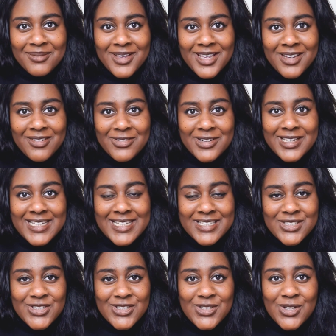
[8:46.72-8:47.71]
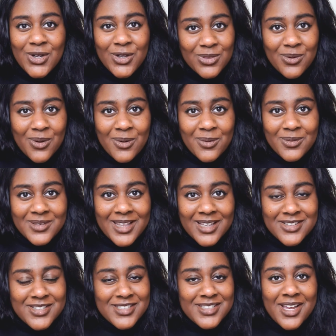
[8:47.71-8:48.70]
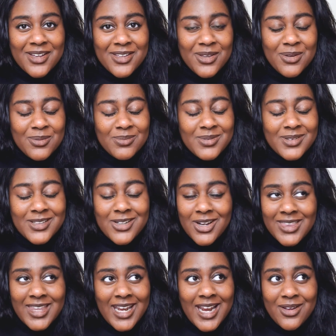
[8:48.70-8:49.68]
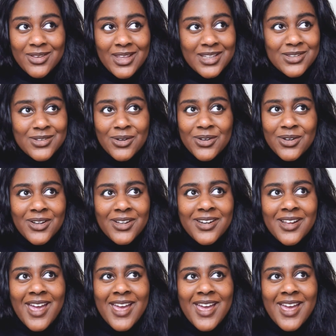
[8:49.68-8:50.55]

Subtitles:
It really is just cutthroat. They'll just tell you, cut that out, that's not good.